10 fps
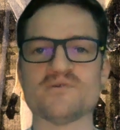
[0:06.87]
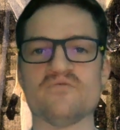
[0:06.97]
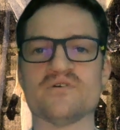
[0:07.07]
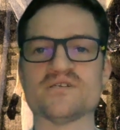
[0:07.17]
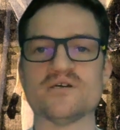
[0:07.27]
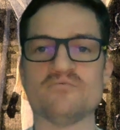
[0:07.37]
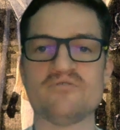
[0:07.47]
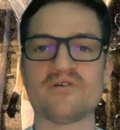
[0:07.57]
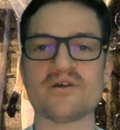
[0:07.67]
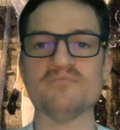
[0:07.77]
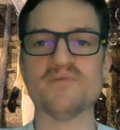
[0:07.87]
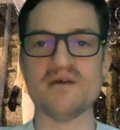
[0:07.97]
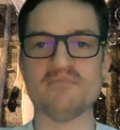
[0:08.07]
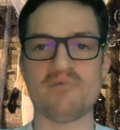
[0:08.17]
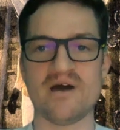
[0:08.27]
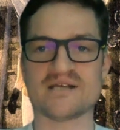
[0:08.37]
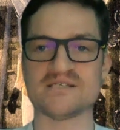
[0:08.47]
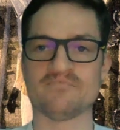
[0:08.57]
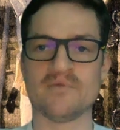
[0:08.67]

of its horrific human impact,